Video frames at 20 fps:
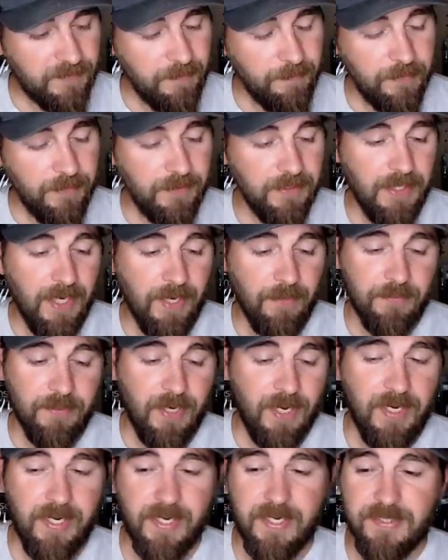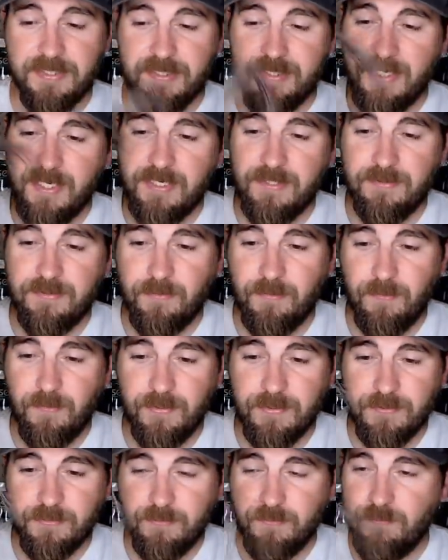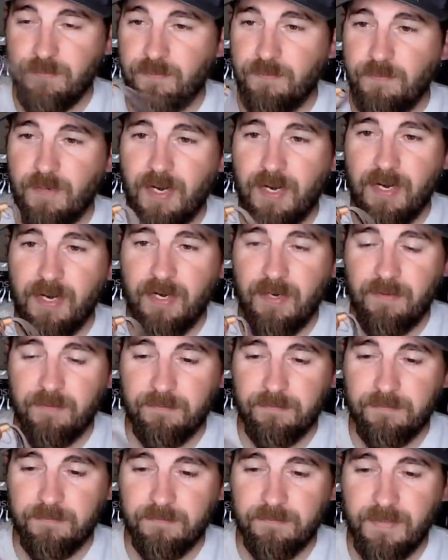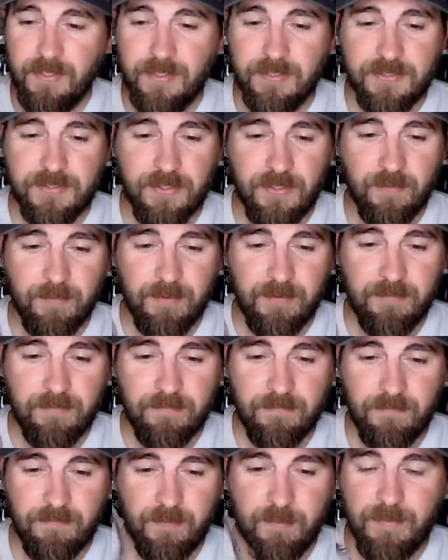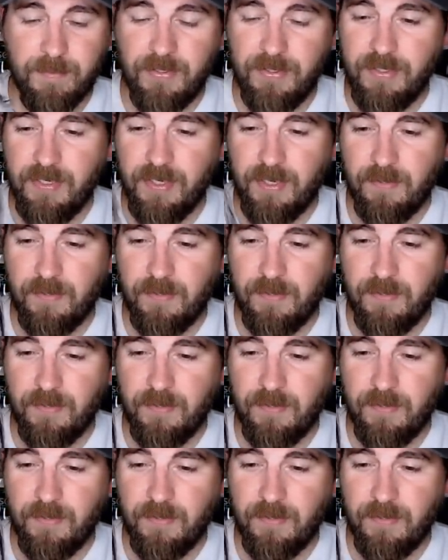but I would not hesitate to throw this right now in a tournament for $1 million.